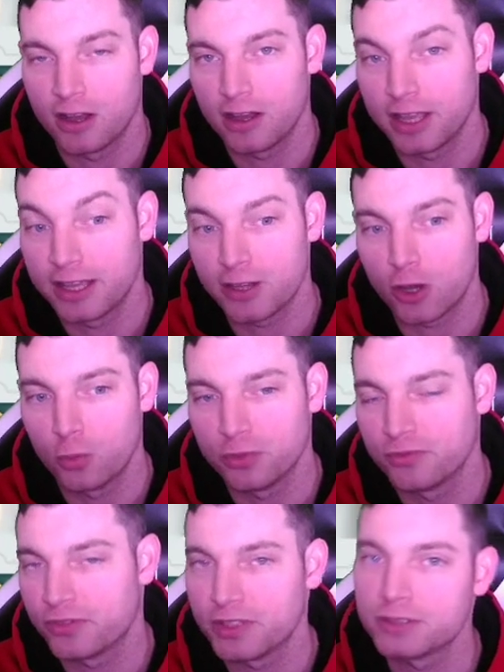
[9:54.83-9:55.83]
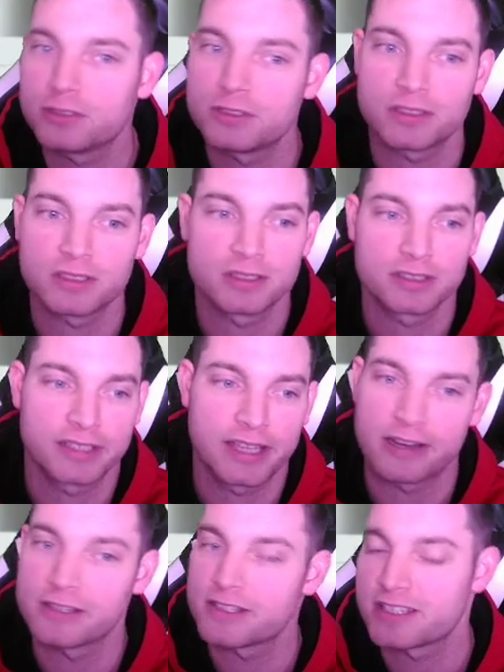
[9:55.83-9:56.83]
in the open field,
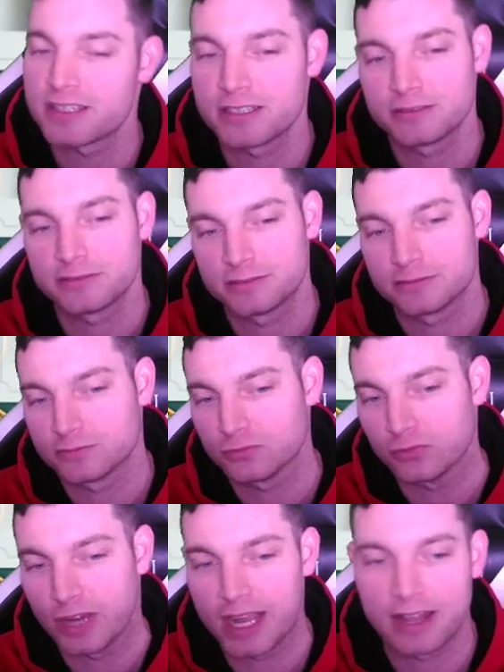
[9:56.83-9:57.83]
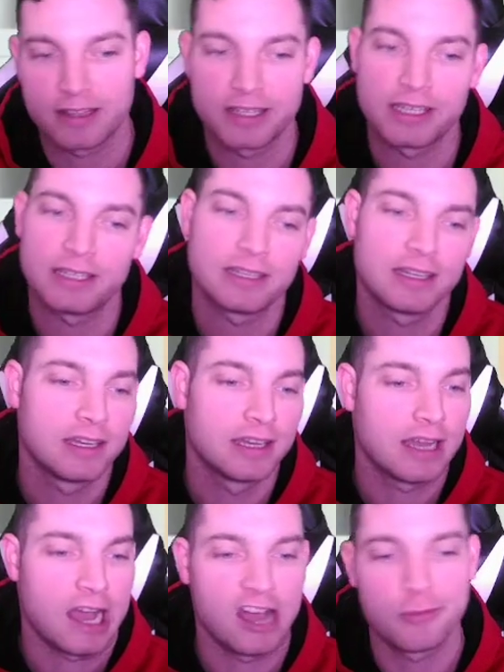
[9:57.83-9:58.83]
Garrison Rally,
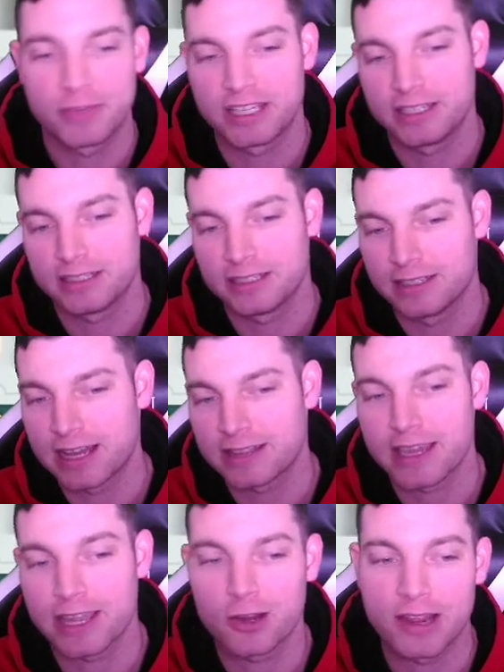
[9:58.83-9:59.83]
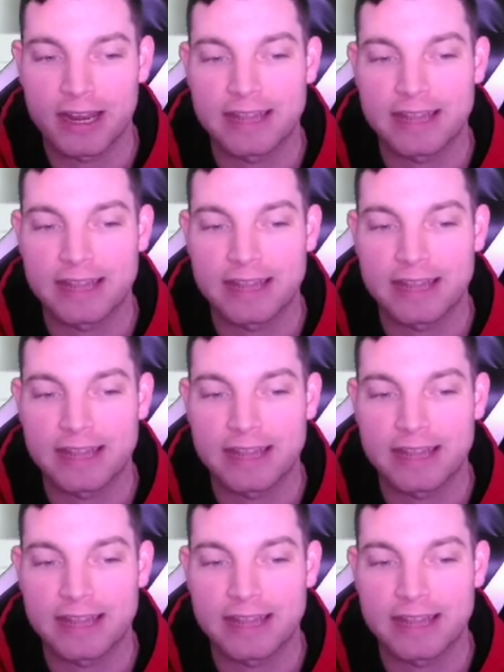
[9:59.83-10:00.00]
I mean, not that great.